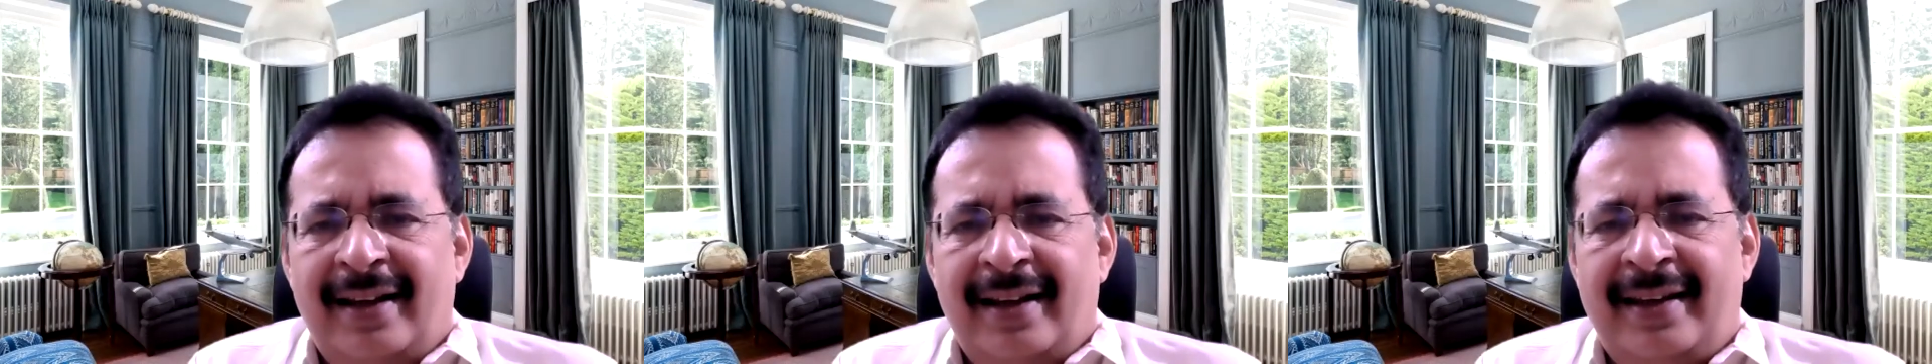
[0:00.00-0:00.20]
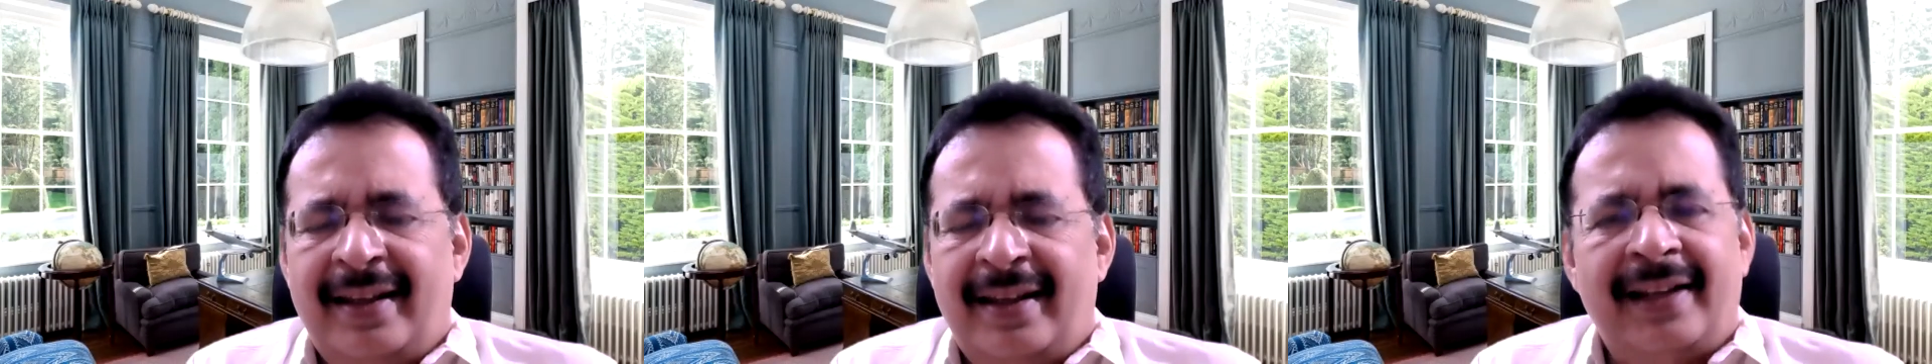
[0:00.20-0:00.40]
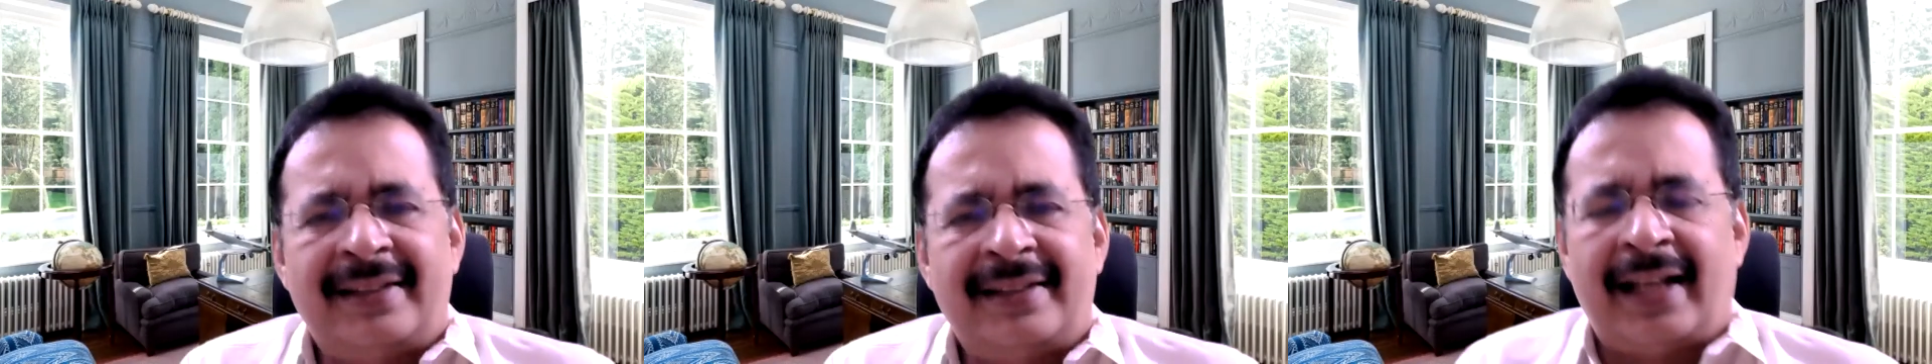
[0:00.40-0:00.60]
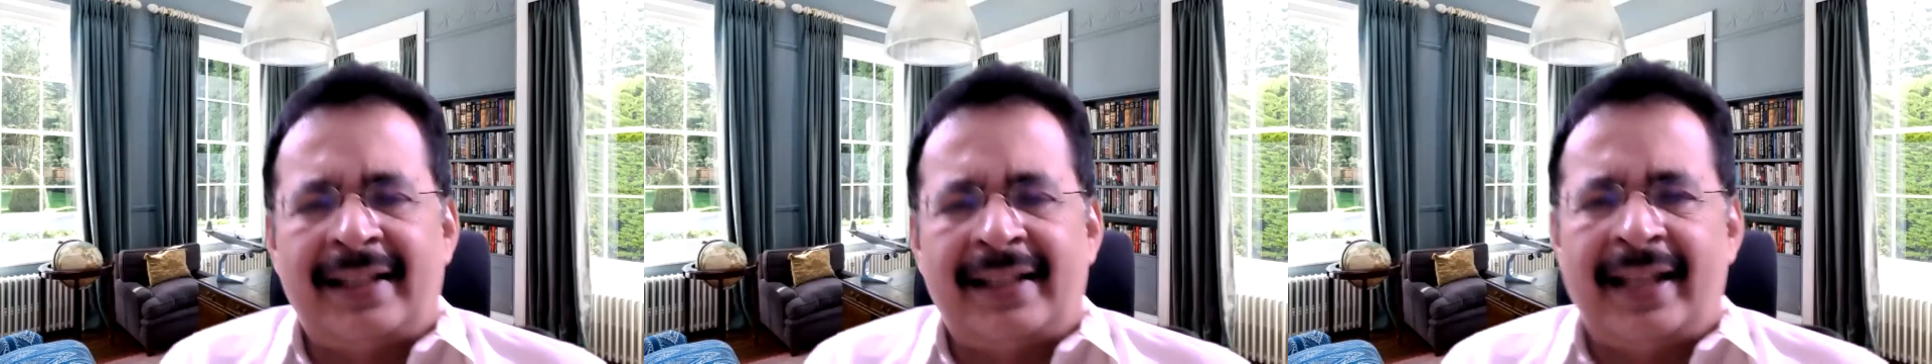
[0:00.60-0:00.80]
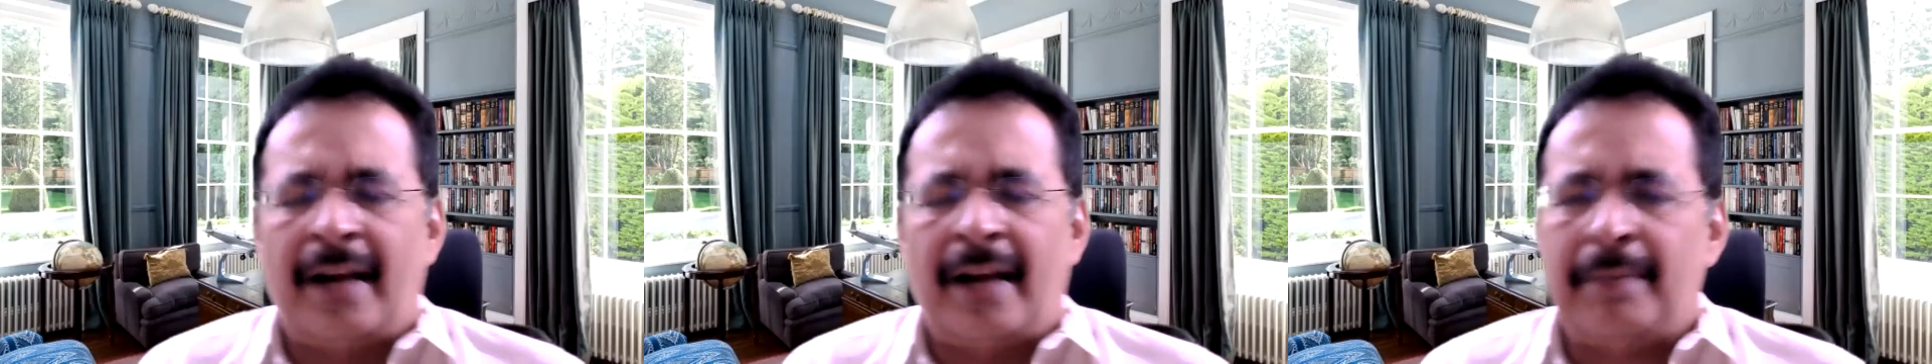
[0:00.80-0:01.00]
Definitely. sir.
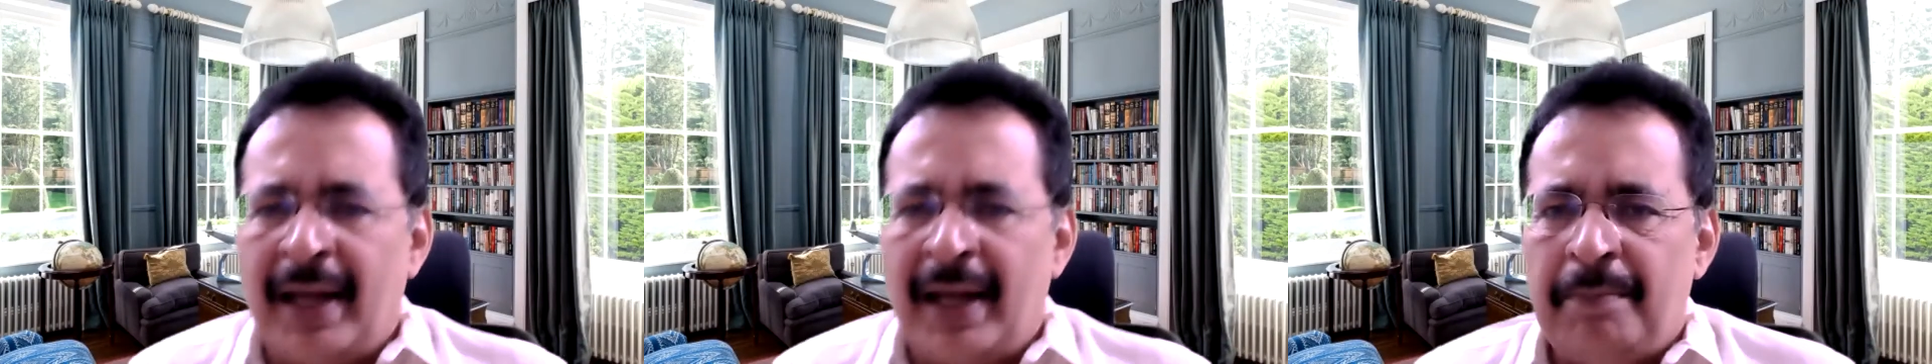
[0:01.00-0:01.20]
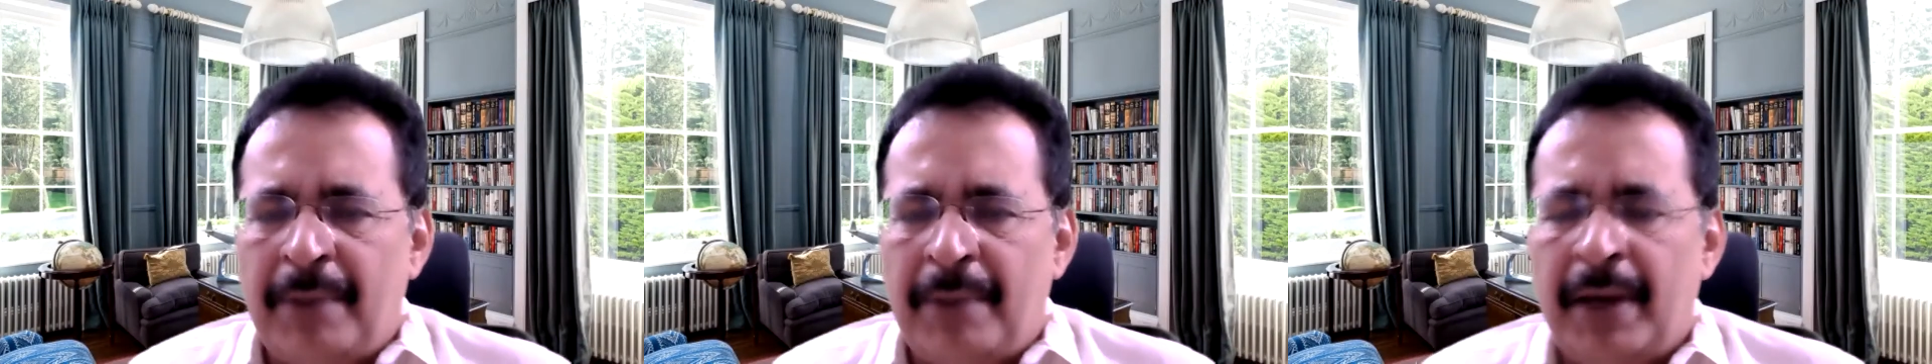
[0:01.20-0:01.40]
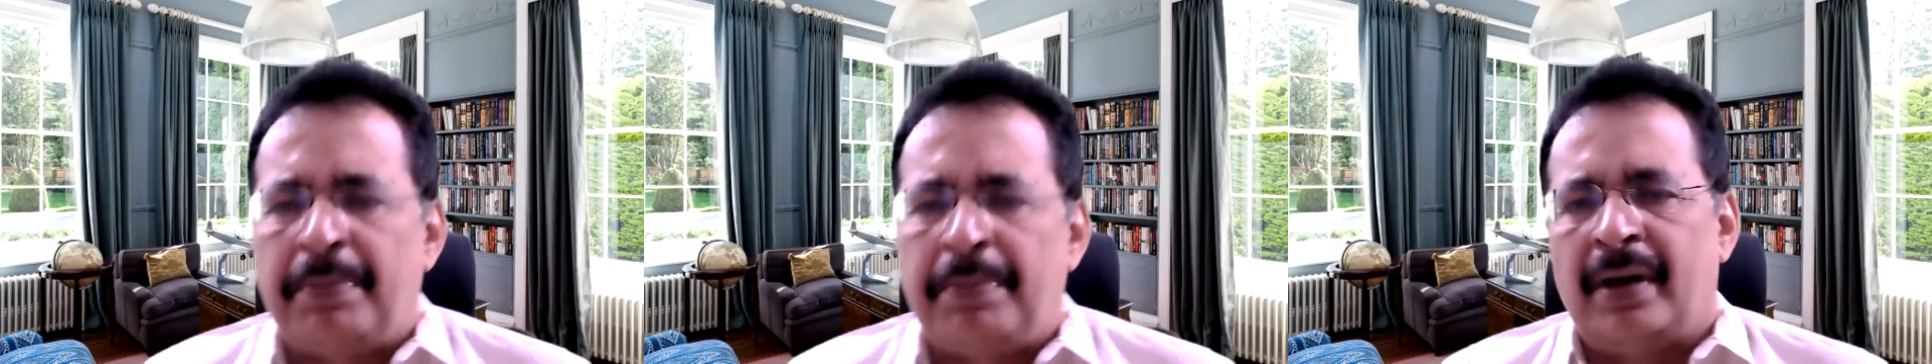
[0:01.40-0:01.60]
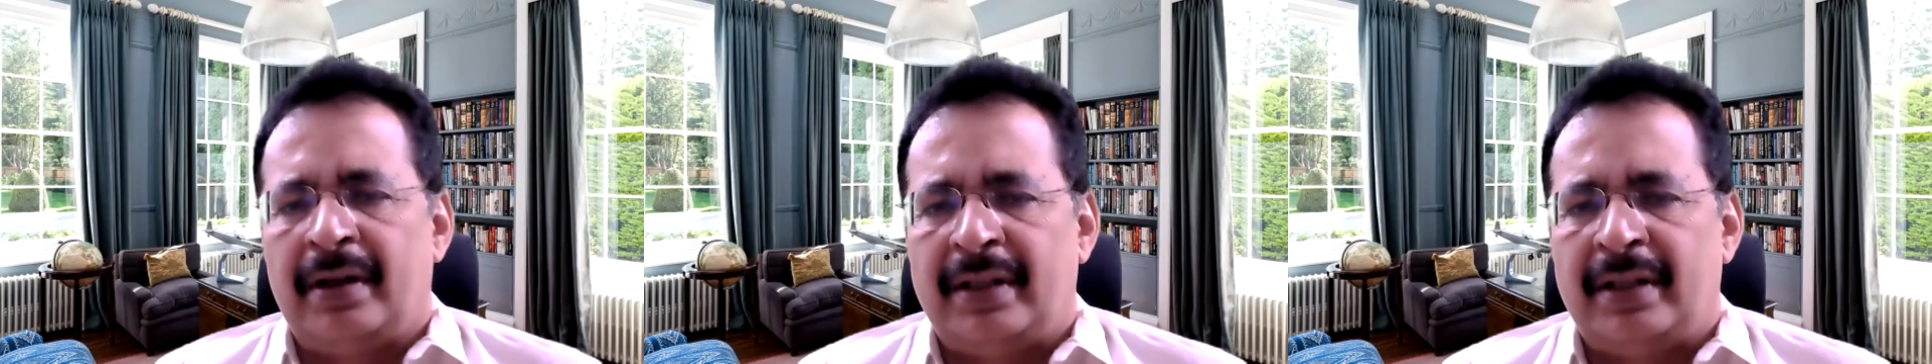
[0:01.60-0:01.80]
There are many people.